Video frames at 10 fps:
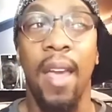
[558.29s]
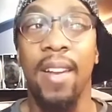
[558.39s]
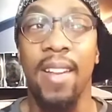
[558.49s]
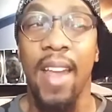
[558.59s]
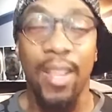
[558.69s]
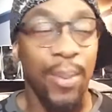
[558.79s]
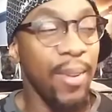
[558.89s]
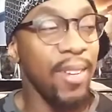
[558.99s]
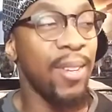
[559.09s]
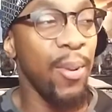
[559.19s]
And then
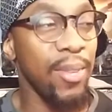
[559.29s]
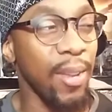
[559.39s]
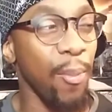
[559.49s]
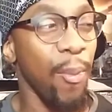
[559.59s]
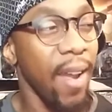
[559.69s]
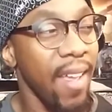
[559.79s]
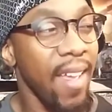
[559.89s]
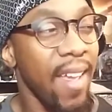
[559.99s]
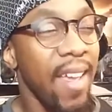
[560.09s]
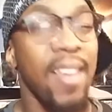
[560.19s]
that's when the dude was like, what?
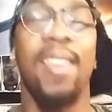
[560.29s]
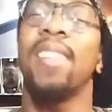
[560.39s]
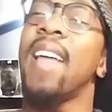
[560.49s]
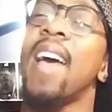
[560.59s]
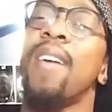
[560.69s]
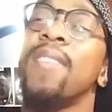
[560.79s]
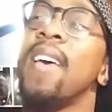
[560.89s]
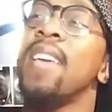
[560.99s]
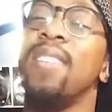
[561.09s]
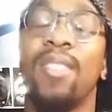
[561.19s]
He laughed.
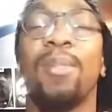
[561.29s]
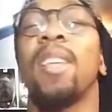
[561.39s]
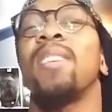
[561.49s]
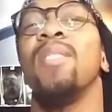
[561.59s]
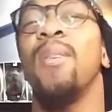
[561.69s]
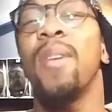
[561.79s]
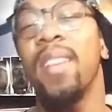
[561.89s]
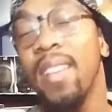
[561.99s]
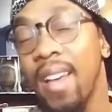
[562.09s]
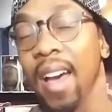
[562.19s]
And he was like, you know
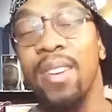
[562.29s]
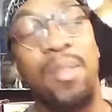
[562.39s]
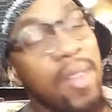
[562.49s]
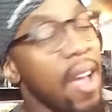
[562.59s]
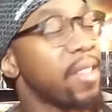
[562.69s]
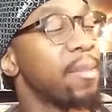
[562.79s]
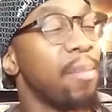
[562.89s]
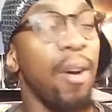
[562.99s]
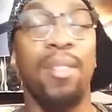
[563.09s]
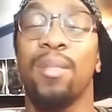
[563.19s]
what? I knew you had
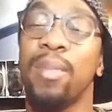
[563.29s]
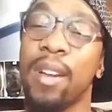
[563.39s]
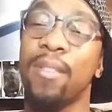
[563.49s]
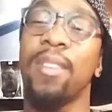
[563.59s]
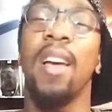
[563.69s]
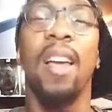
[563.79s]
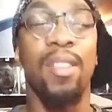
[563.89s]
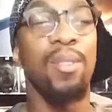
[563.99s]
some balls or whatever.